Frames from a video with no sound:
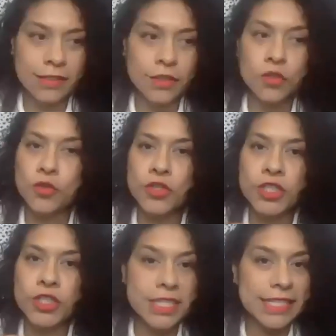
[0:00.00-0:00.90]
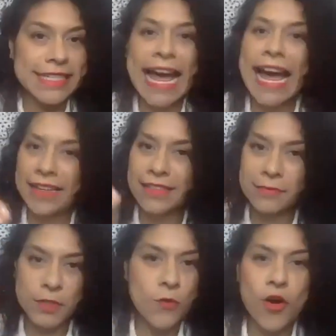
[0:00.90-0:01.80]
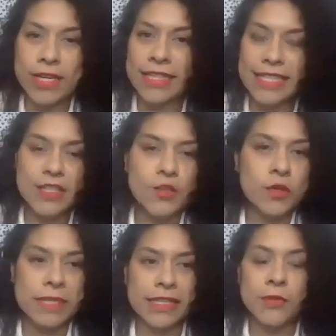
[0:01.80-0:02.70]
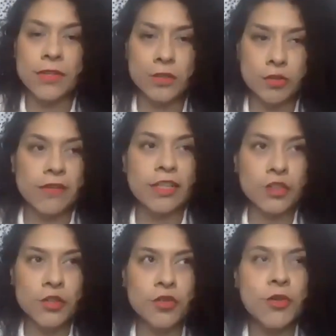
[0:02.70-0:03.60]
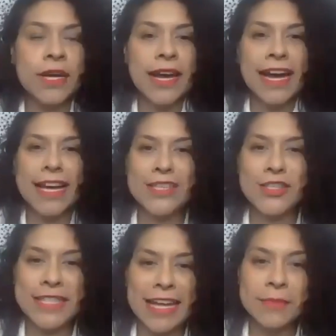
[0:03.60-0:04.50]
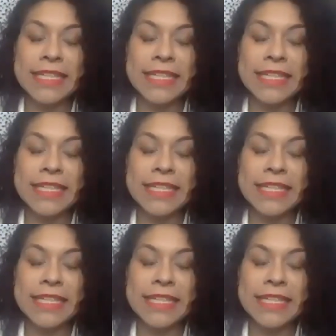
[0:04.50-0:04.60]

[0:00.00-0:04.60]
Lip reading: You should not be walking into a meeting with a do-rag. You understand?